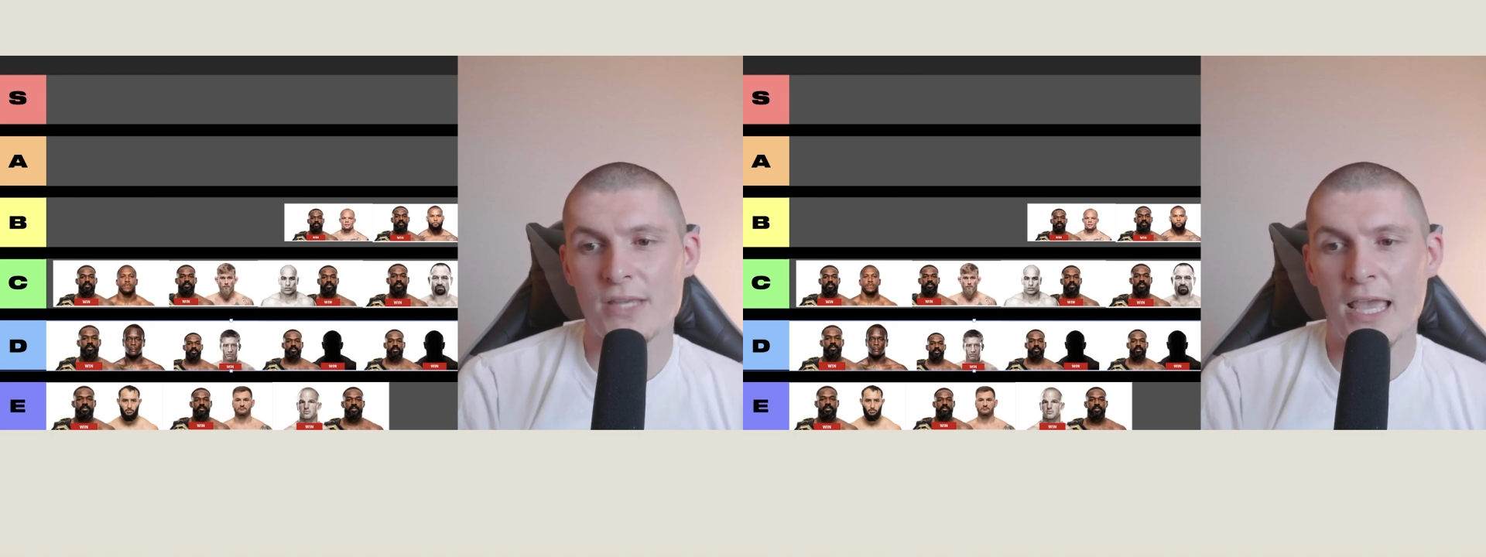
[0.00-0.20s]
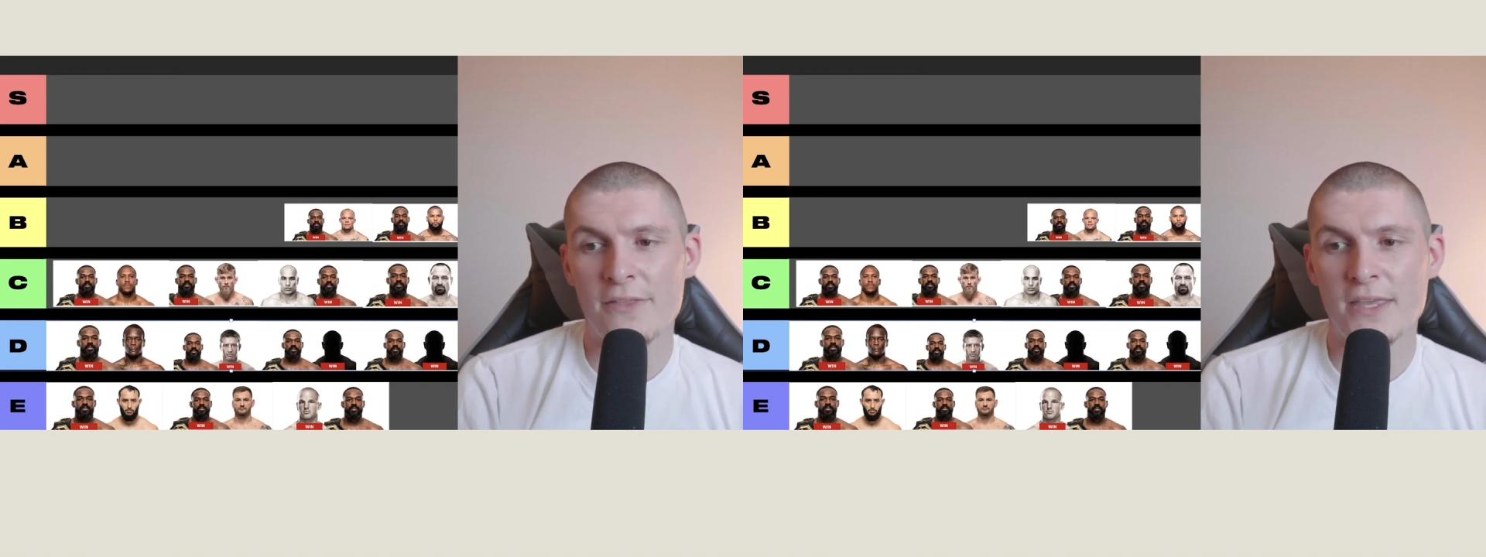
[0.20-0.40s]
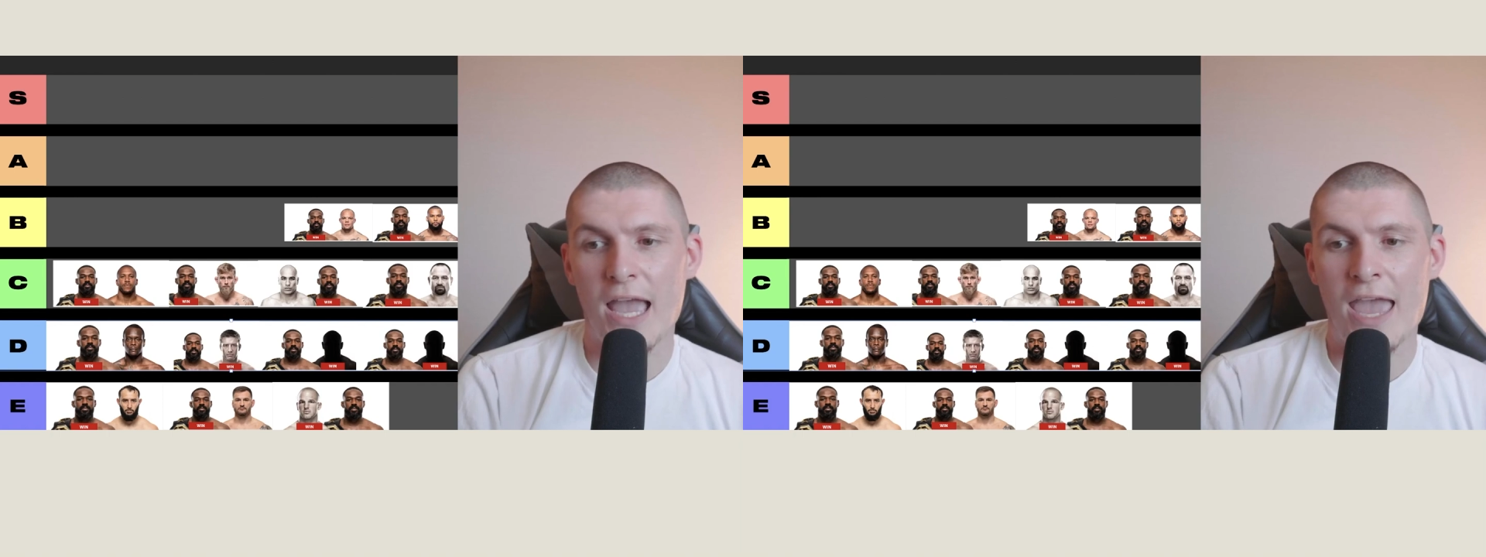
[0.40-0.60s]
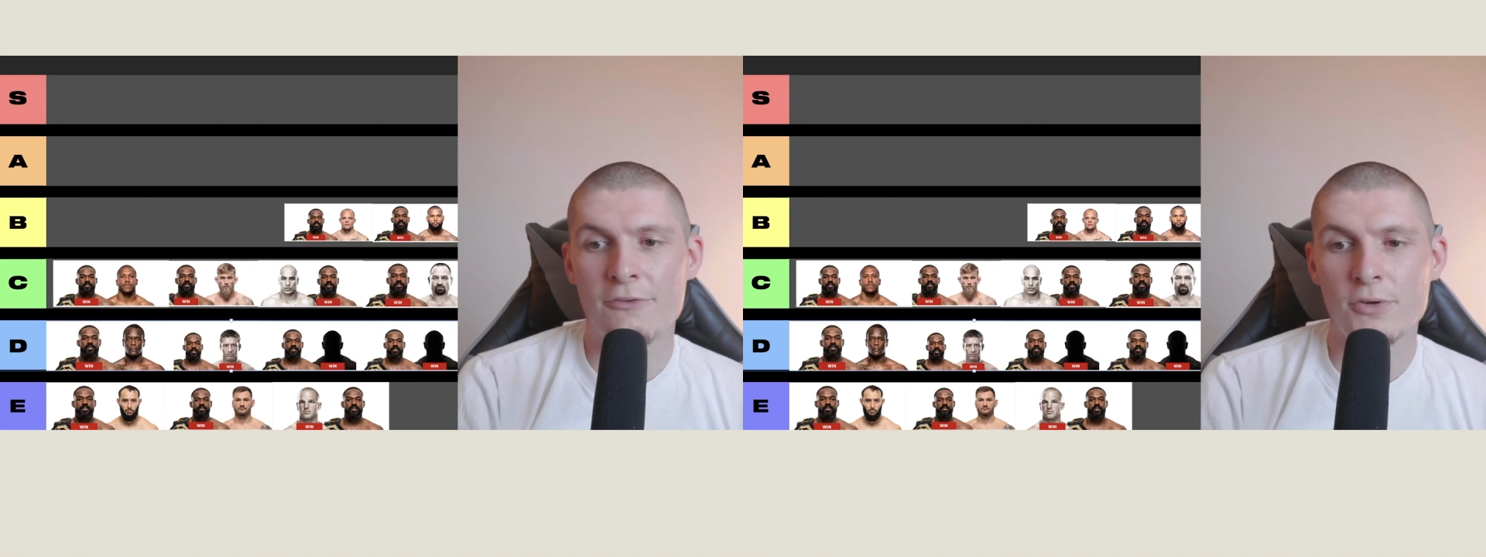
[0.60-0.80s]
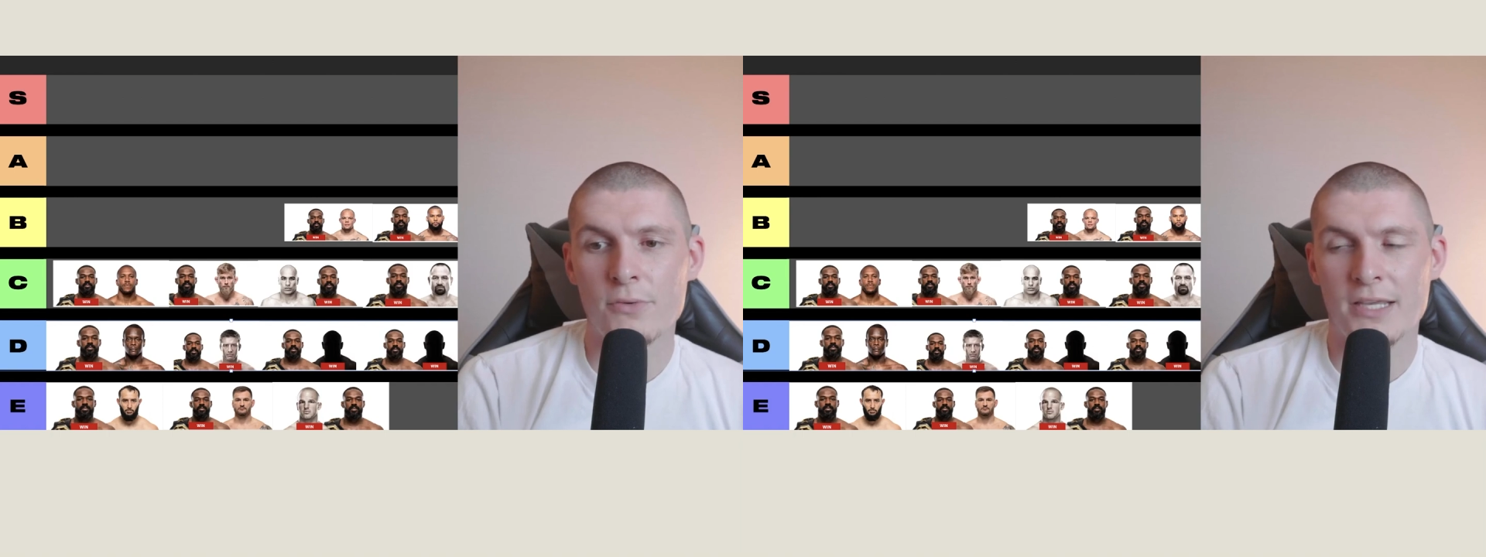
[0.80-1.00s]
I think
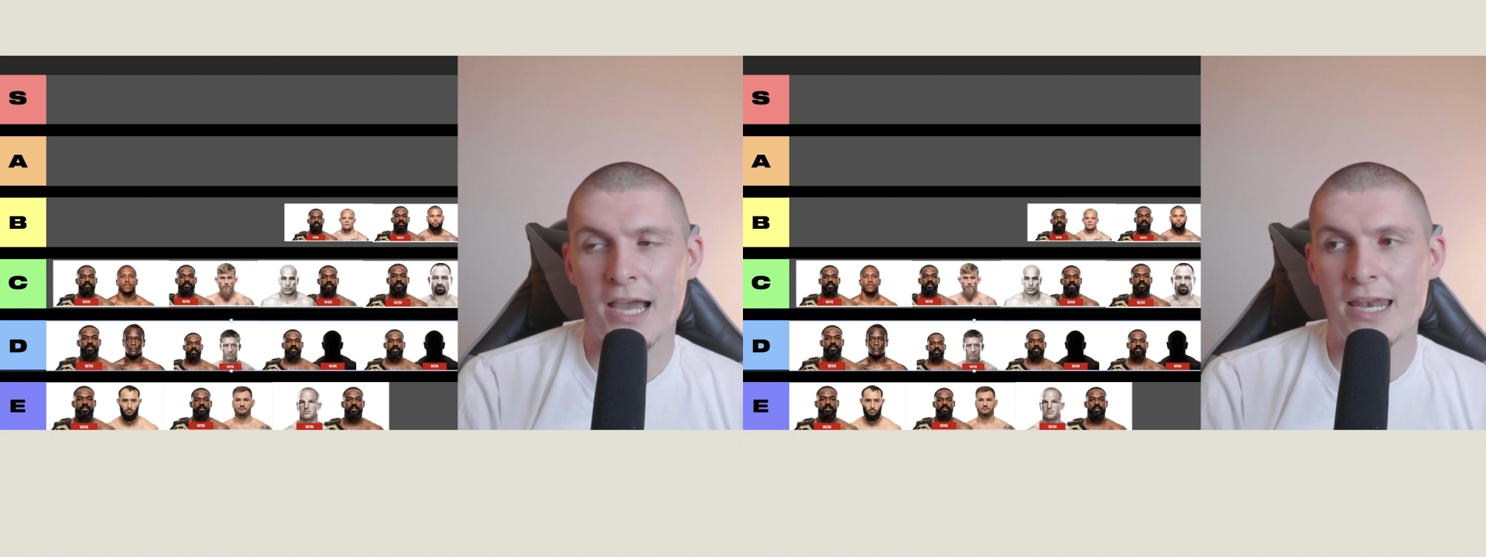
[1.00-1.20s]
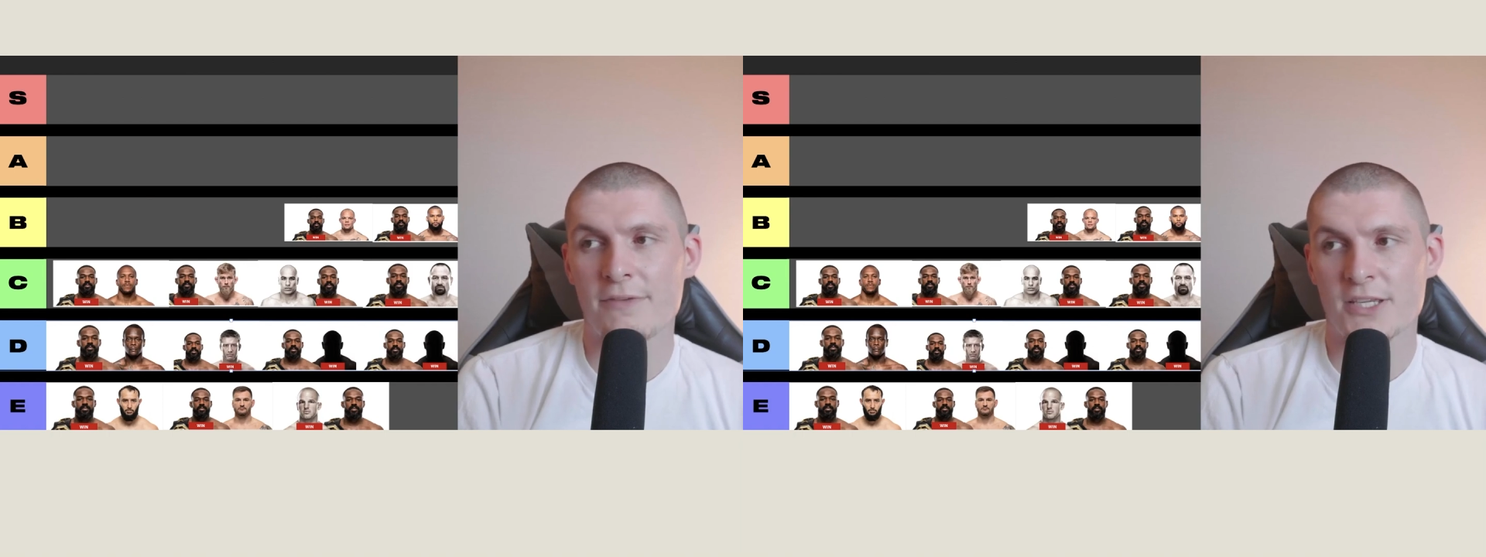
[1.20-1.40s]
everyone kind of